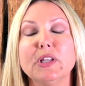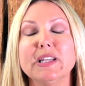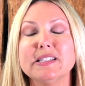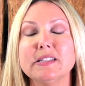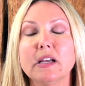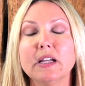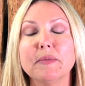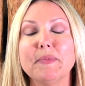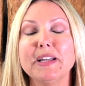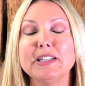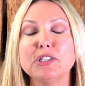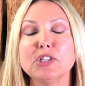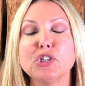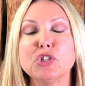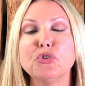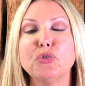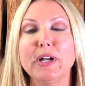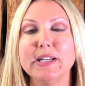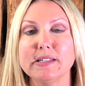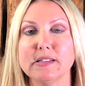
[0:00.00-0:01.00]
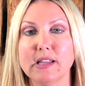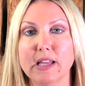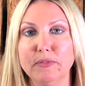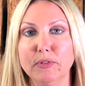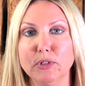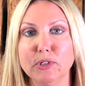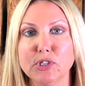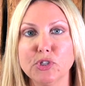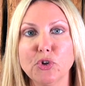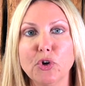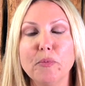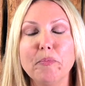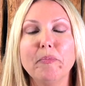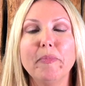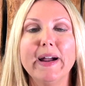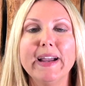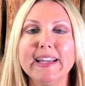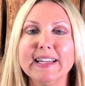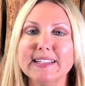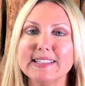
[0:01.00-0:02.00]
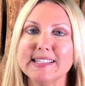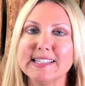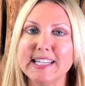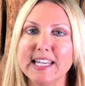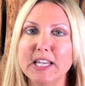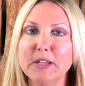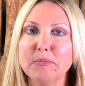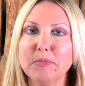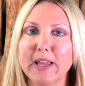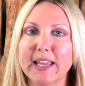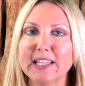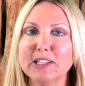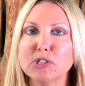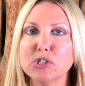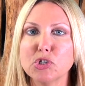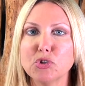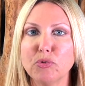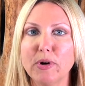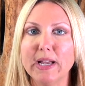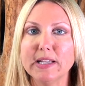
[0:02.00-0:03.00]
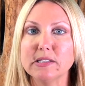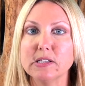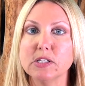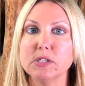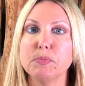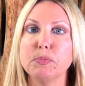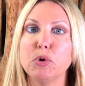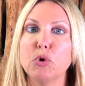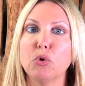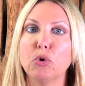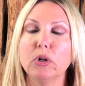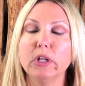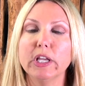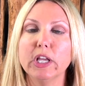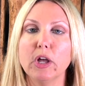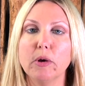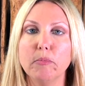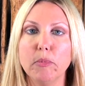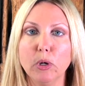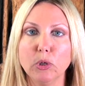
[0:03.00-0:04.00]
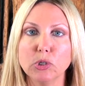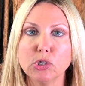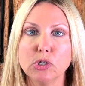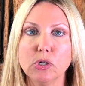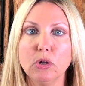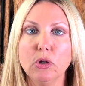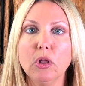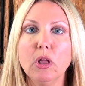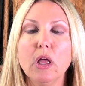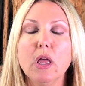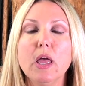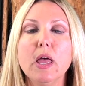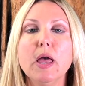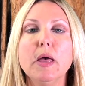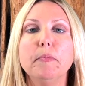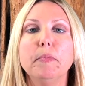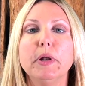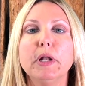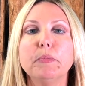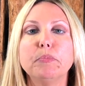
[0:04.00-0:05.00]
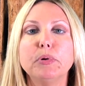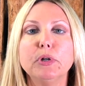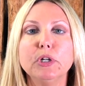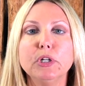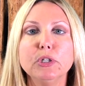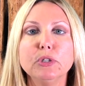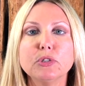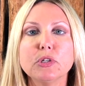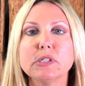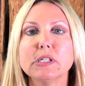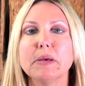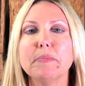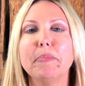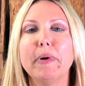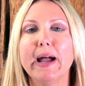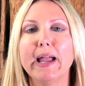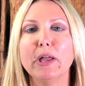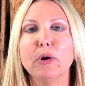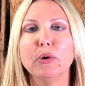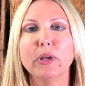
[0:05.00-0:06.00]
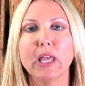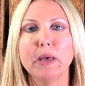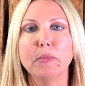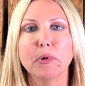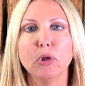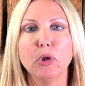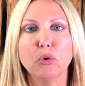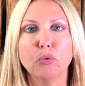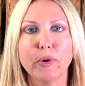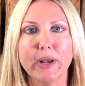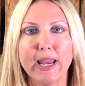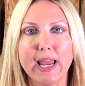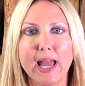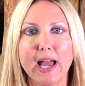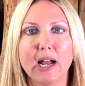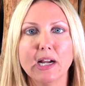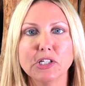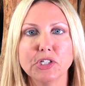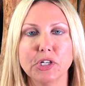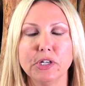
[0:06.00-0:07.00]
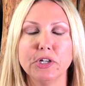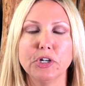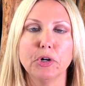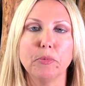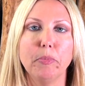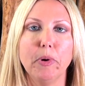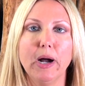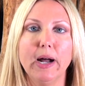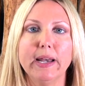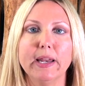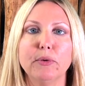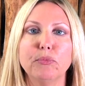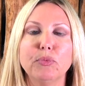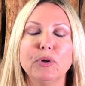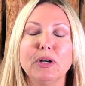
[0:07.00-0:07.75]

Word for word: let's talk about stress levels. So it might seem like stress is purely emotional, but it produces a biochemical reaction in your body. It